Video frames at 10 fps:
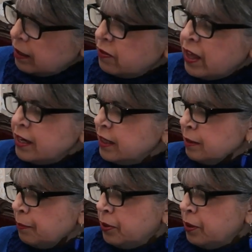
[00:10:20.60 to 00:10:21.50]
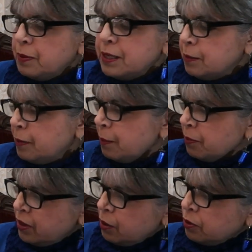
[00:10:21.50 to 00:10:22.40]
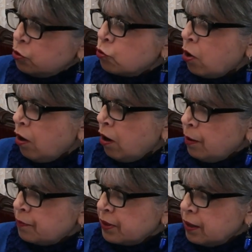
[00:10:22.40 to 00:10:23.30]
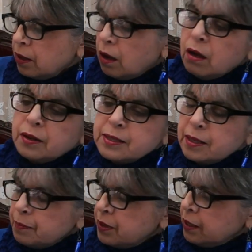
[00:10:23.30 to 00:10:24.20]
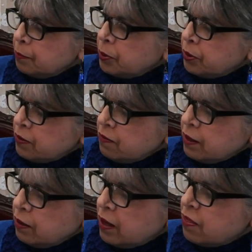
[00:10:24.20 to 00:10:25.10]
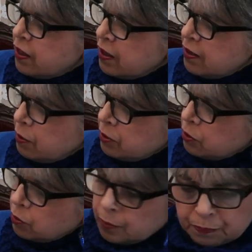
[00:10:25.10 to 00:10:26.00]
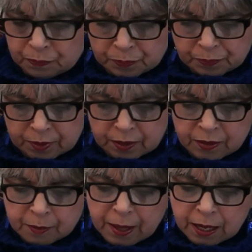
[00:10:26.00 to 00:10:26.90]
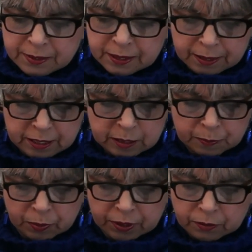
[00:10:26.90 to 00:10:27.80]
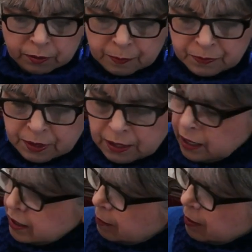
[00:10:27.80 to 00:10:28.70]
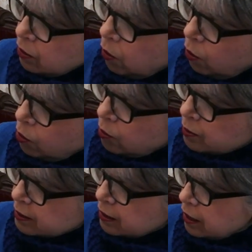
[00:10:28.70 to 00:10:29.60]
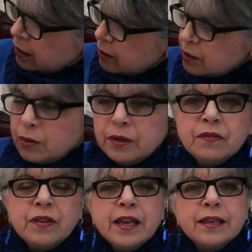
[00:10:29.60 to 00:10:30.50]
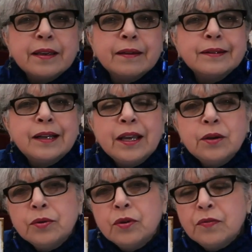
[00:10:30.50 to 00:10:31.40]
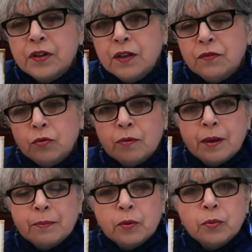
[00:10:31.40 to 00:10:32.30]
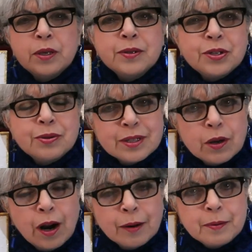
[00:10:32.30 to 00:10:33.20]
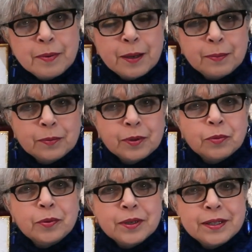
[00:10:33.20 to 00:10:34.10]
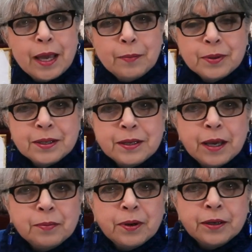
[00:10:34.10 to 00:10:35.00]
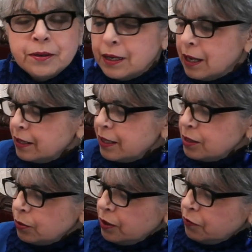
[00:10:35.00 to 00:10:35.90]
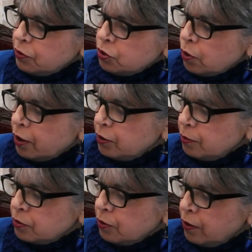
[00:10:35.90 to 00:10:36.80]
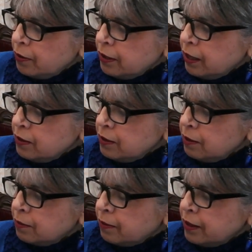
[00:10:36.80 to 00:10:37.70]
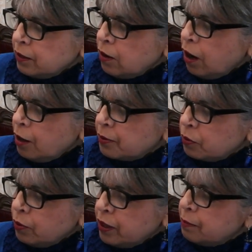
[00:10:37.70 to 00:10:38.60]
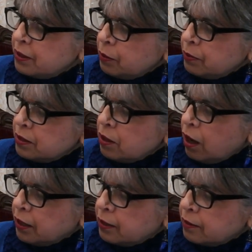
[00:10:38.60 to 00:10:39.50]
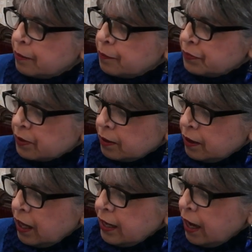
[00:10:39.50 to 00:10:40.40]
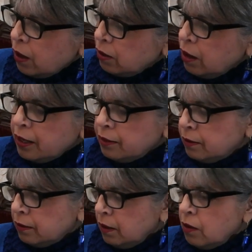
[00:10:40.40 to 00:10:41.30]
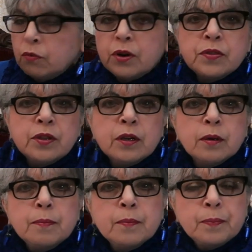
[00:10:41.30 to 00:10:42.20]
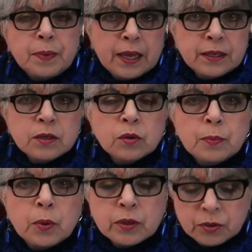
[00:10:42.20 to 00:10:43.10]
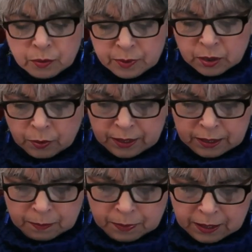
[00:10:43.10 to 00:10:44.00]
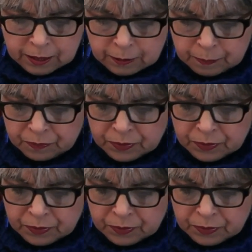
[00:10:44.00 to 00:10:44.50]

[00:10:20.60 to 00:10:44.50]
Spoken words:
They didn't put a piece of paper. They would draw on something and put it there. And then they would do the pouncing, the sporido. And they made holes, sort of like I don't know if any of you remember, we used to use carbon paper when we would type with a typewriter. They sort of would draw their drawing and then in a carbon way, but they would dot it, an outline of what their painting or portrait was going to be.